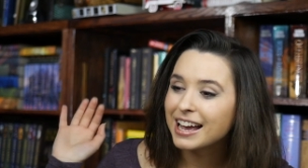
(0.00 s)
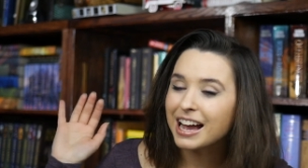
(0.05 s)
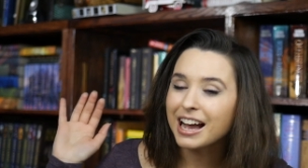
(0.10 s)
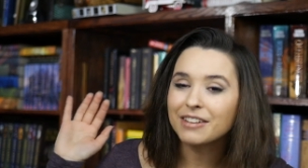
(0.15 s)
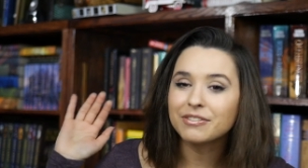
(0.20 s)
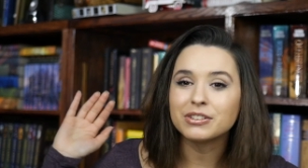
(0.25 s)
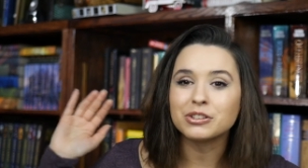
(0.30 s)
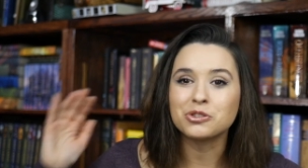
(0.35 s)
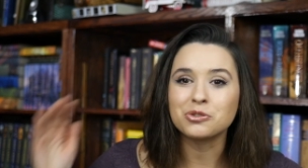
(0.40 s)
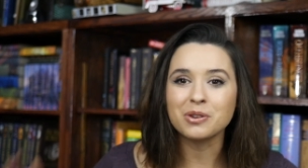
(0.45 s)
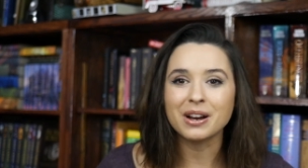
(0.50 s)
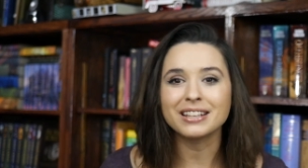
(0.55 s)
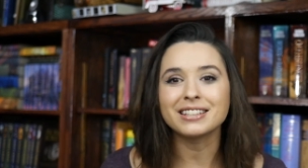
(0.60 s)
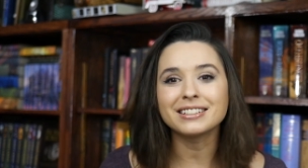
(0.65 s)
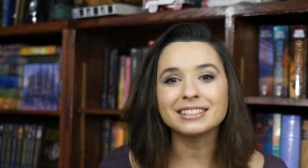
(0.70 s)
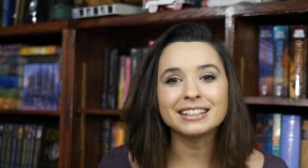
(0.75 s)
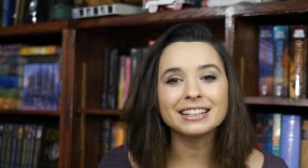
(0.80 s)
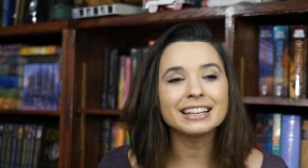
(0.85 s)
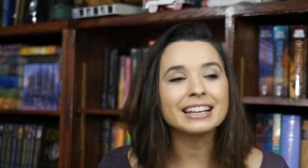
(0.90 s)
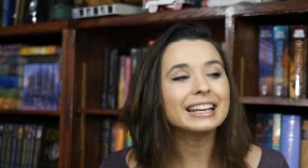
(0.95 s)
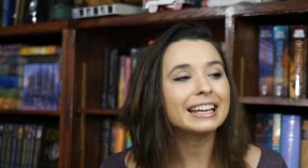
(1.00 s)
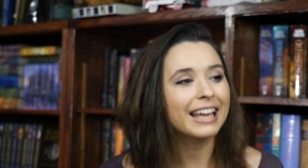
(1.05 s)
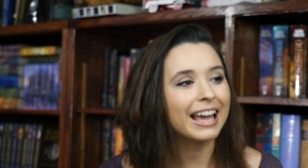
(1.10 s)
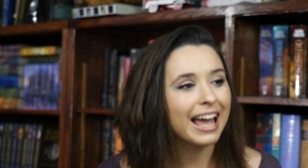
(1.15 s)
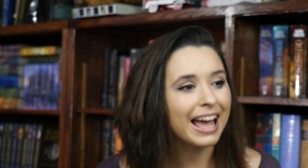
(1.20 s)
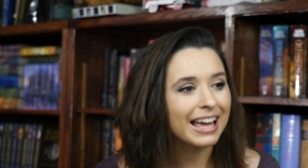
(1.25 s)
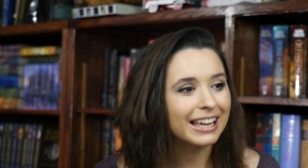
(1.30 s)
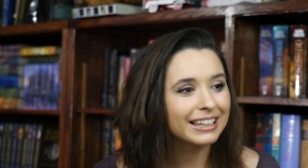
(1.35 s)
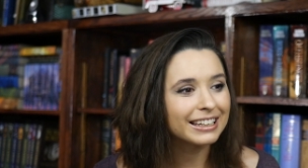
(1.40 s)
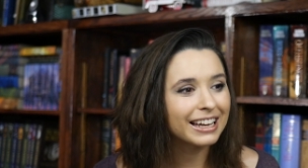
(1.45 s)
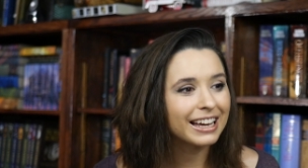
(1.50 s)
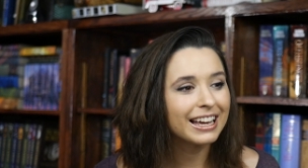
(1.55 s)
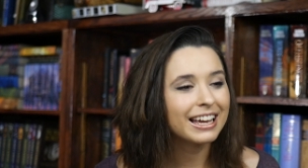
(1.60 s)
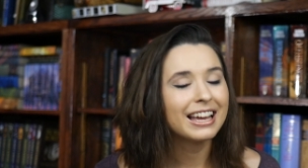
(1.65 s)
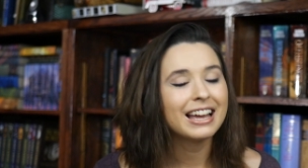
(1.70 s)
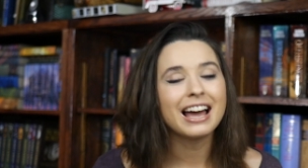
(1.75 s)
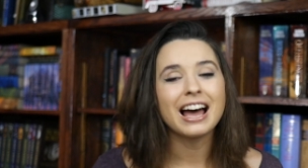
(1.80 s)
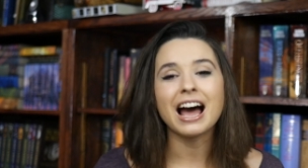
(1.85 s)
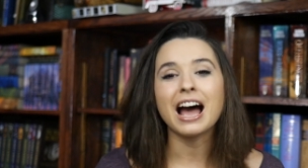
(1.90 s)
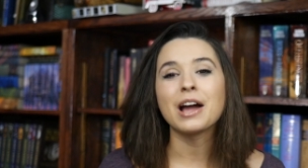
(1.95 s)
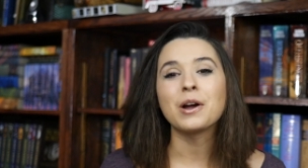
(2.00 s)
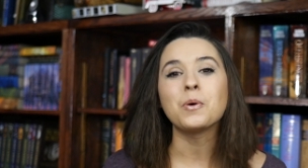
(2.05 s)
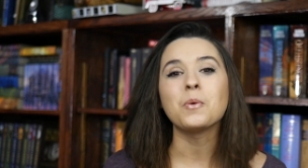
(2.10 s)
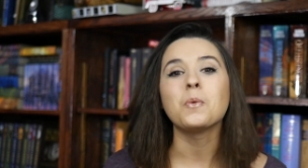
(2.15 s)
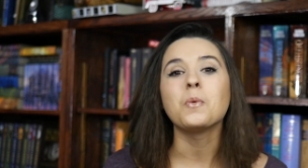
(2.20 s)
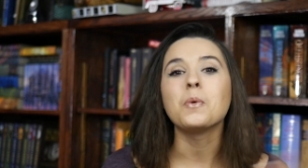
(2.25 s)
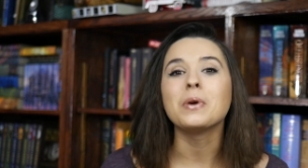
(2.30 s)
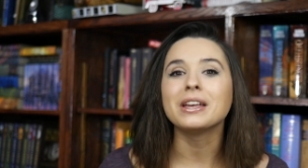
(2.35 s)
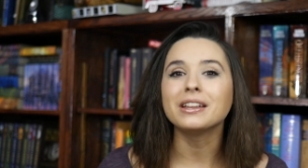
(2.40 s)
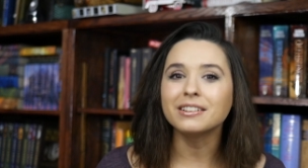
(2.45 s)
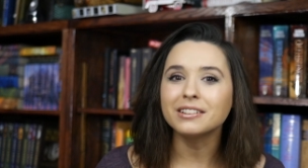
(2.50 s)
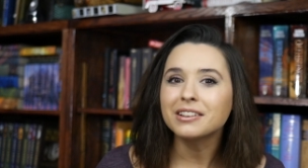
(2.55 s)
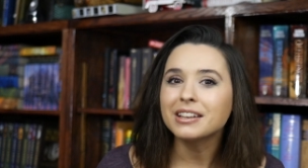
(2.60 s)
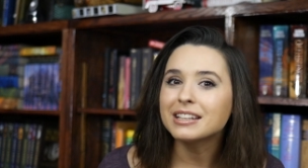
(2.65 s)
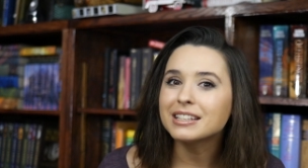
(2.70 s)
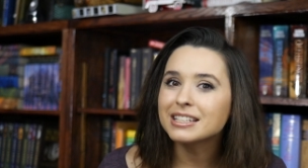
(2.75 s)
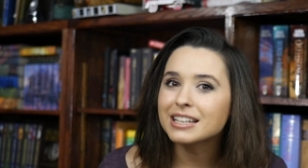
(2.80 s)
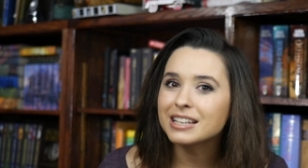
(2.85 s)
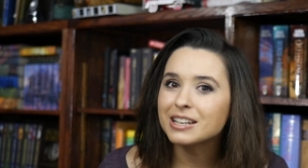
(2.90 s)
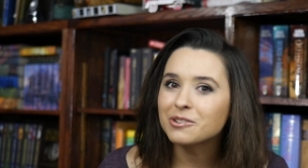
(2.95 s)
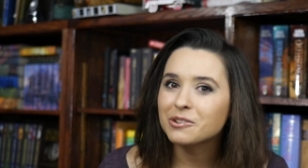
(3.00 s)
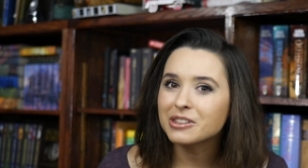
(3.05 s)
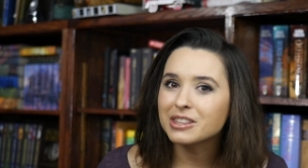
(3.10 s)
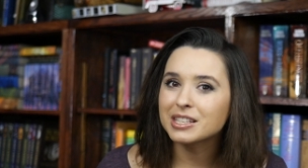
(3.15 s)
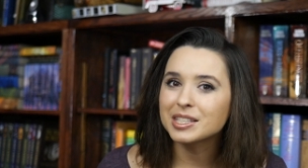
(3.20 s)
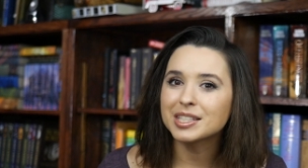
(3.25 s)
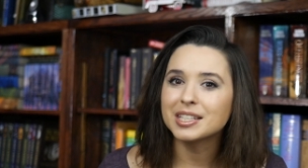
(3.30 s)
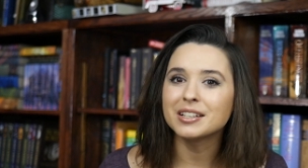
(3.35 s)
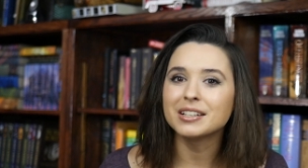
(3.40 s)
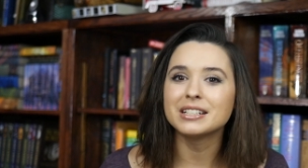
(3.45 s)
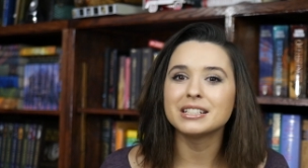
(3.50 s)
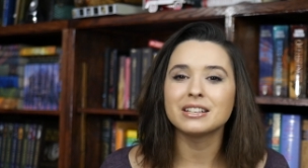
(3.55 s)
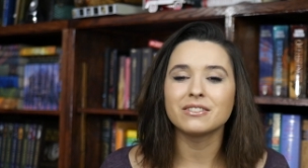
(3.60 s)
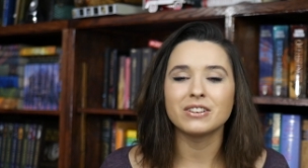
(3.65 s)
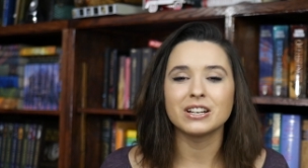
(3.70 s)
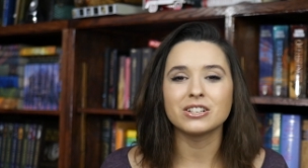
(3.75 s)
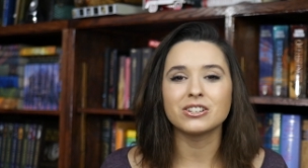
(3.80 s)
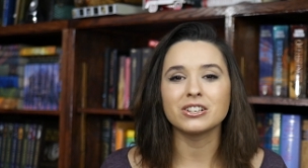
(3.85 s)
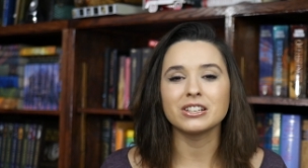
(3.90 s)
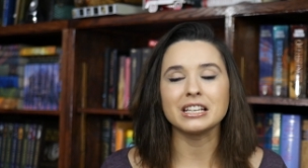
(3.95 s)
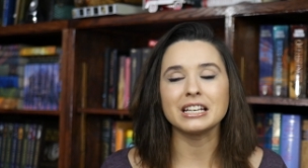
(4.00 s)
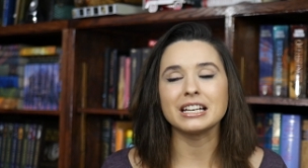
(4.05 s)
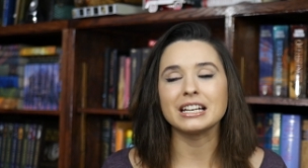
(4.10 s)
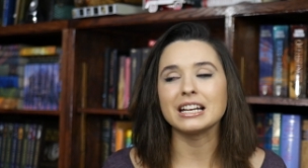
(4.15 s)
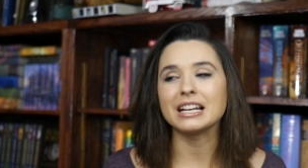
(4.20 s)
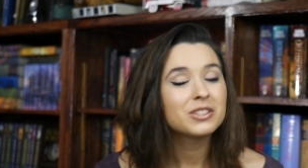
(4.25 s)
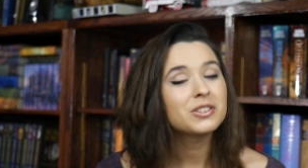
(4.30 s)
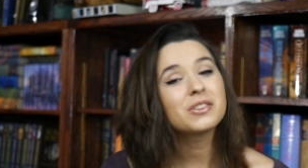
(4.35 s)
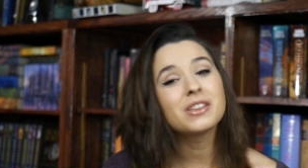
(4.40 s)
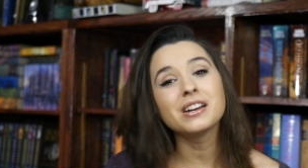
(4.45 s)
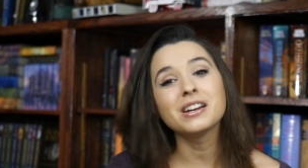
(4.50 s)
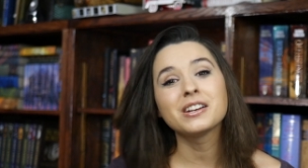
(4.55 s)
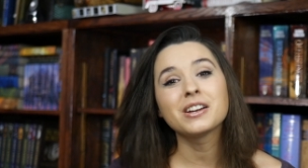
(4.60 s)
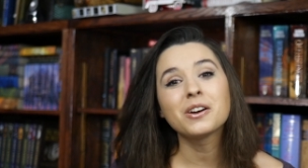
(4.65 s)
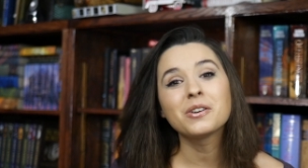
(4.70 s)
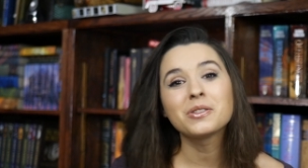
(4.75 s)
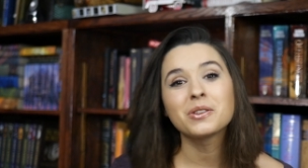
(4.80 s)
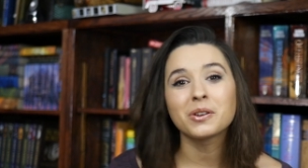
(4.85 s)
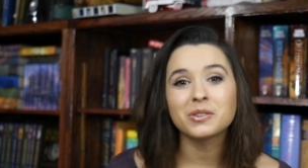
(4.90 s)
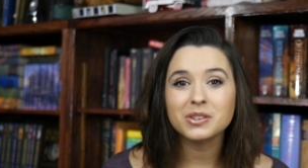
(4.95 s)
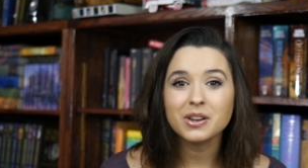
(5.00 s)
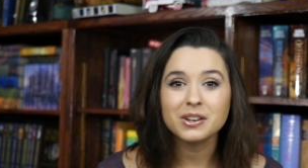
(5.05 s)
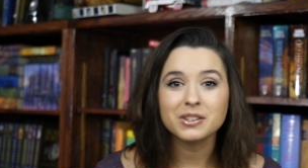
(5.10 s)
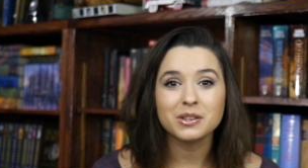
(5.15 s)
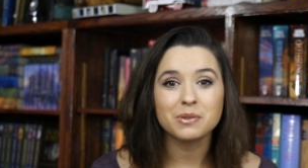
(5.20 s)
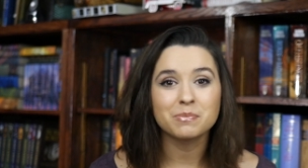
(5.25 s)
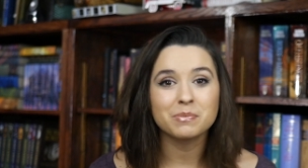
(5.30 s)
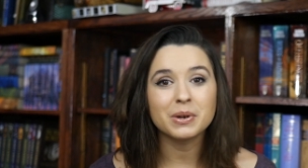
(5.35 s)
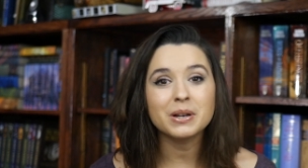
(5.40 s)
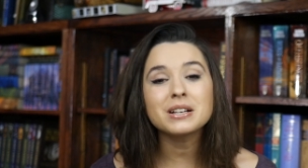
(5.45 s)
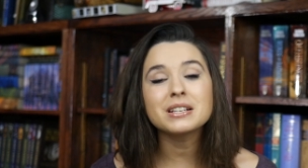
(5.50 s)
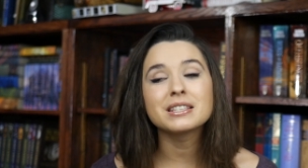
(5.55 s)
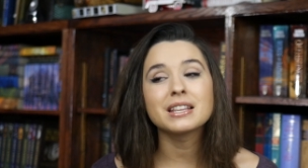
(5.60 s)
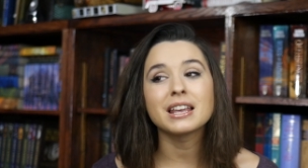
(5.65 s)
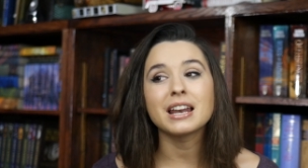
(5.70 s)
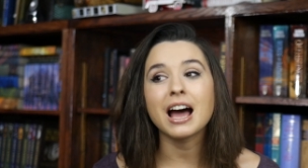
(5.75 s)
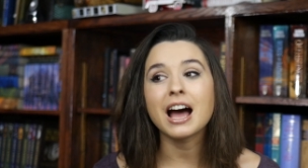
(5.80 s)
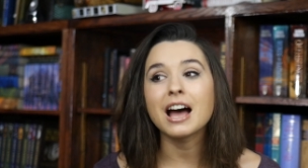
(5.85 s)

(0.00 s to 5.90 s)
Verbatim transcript: I've addressed it again. I will continue with the series eventually. So there you go. Those are some books that